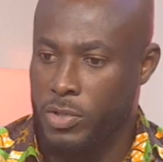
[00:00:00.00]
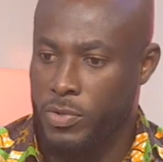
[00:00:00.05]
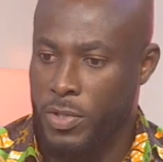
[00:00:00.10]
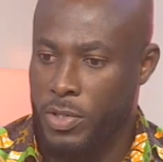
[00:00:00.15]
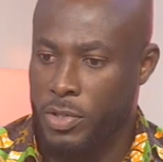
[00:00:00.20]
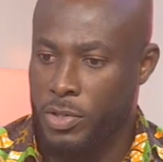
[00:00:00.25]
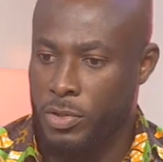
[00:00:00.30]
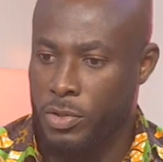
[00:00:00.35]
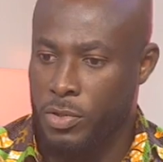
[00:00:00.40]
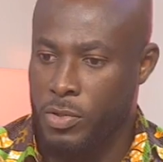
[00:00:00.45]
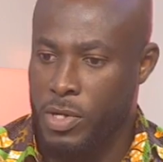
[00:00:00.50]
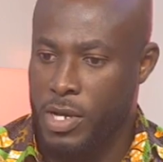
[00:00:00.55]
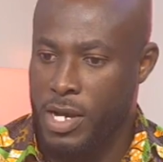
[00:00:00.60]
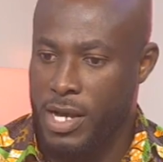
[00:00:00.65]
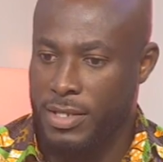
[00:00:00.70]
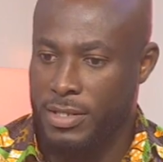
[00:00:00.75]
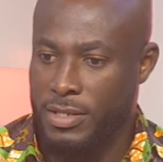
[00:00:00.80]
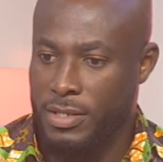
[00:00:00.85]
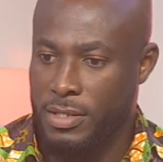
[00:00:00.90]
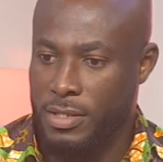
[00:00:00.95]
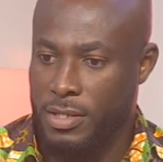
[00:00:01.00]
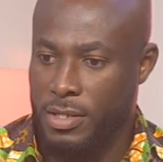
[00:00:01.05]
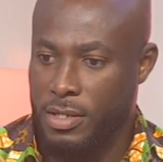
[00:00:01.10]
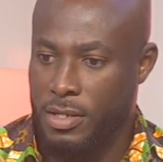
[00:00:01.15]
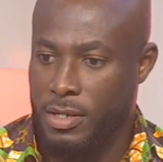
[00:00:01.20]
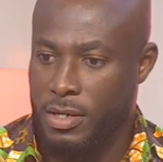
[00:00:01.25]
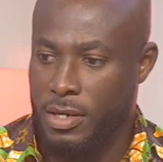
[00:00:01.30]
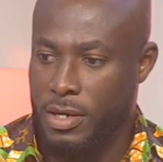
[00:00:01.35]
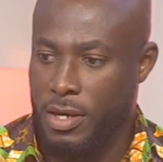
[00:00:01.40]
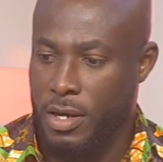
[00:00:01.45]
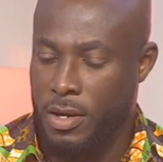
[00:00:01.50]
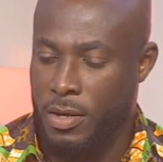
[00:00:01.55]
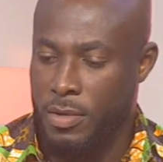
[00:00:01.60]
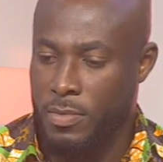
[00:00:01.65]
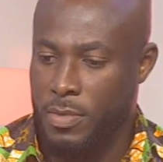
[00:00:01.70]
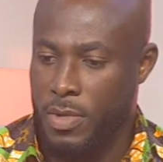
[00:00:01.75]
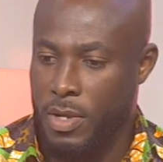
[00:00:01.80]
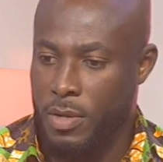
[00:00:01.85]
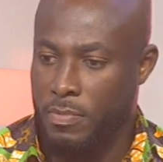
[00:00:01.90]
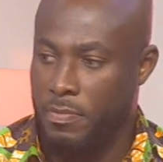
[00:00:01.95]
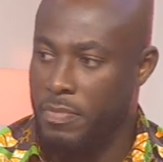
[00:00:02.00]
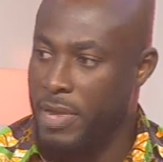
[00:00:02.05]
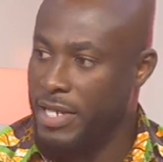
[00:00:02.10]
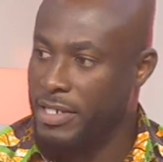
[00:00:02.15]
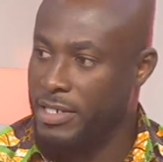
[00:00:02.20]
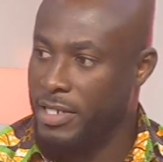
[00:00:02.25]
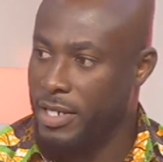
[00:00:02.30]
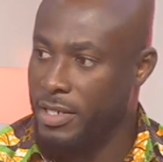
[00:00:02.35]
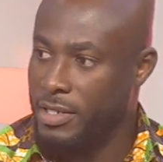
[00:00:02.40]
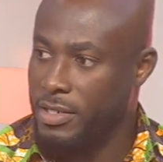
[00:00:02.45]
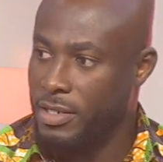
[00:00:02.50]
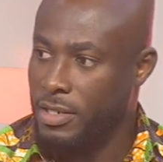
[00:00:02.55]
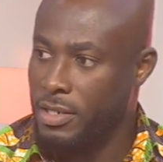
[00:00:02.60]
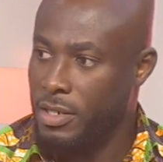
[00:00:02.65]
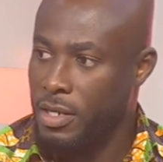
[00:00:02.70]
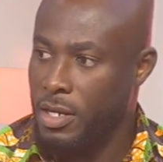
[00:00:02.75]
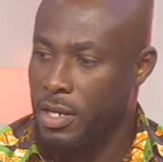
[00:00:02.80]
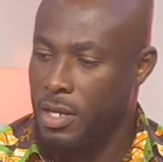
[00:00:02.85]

when you look at the budget,